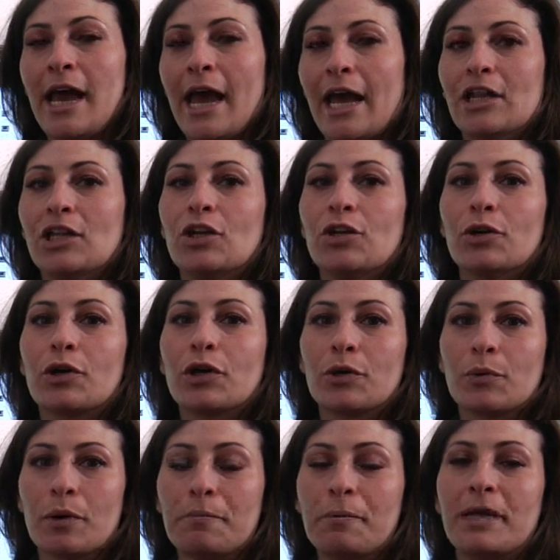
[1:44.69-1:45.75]
And you're going
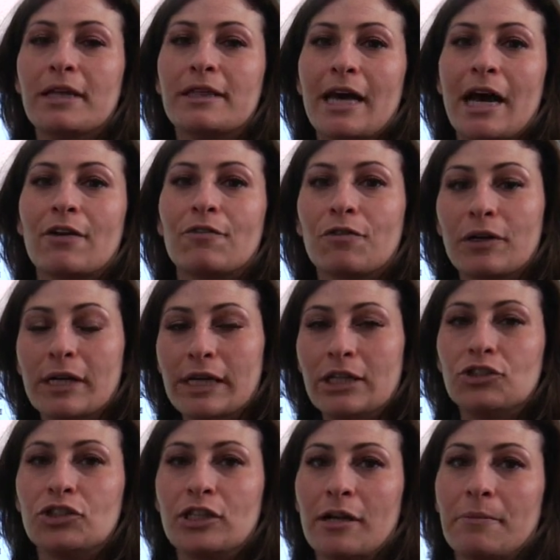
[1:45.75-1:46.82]
to repeat that for
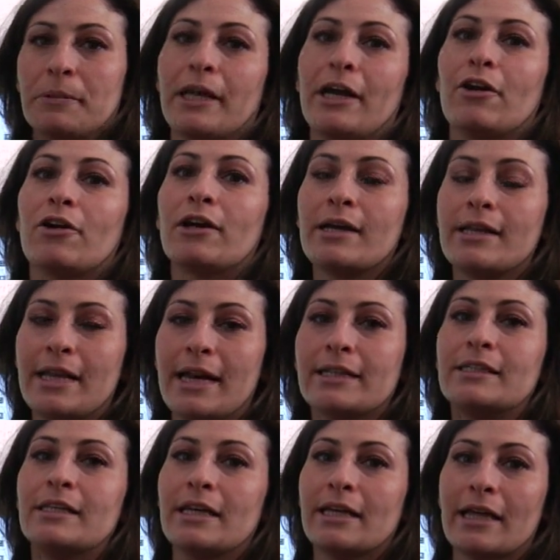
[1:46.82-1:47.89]
each shape layer,
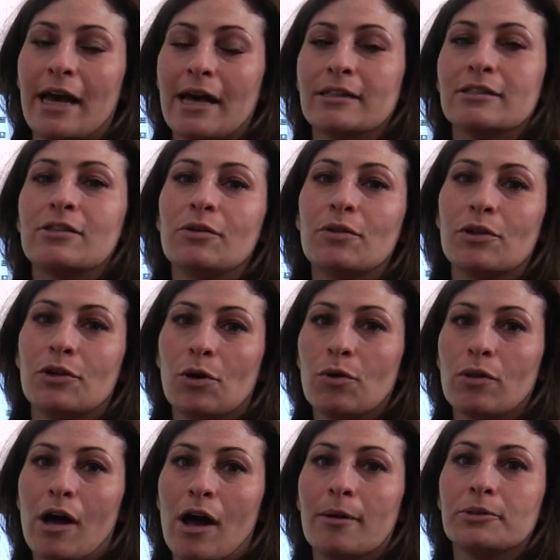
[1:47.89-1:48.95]
connecting that to the
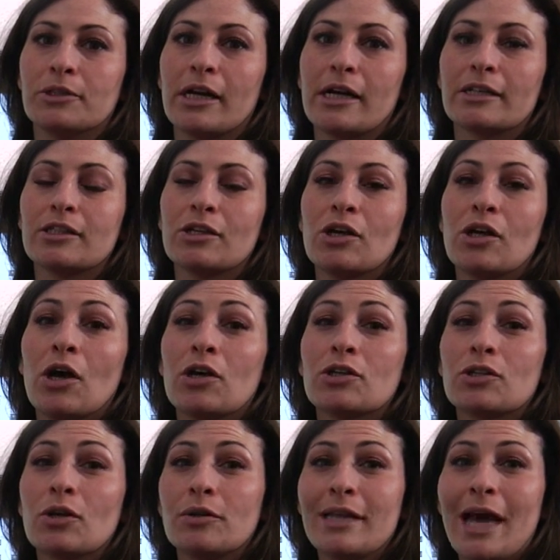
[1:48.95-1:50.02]
null object.
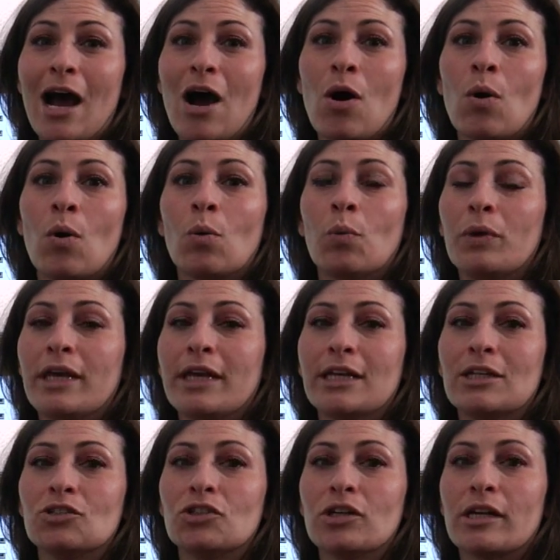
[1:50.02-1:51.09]
So now we
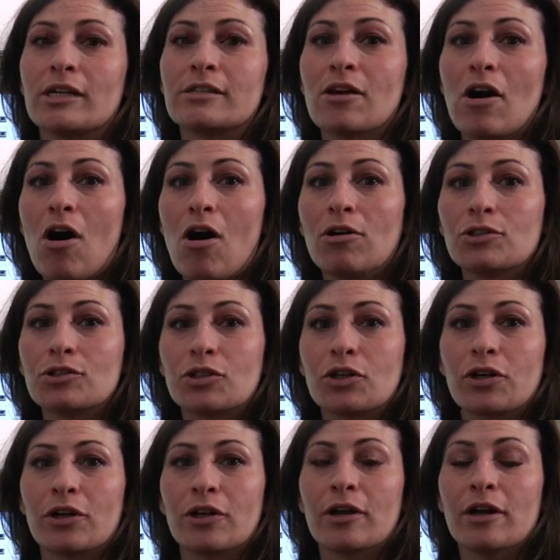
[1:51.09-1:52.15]
can just
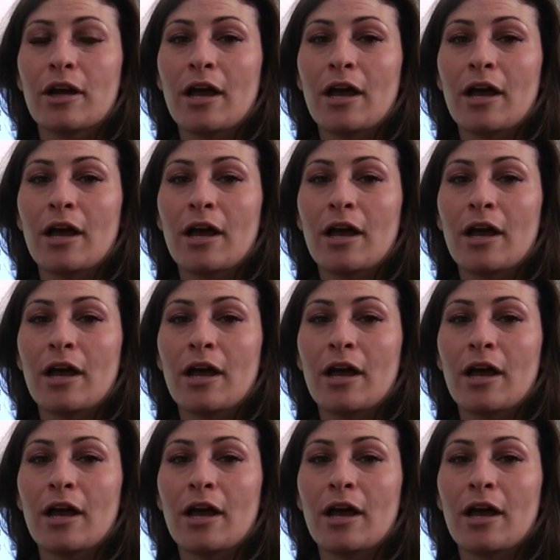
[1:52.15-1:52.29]
alter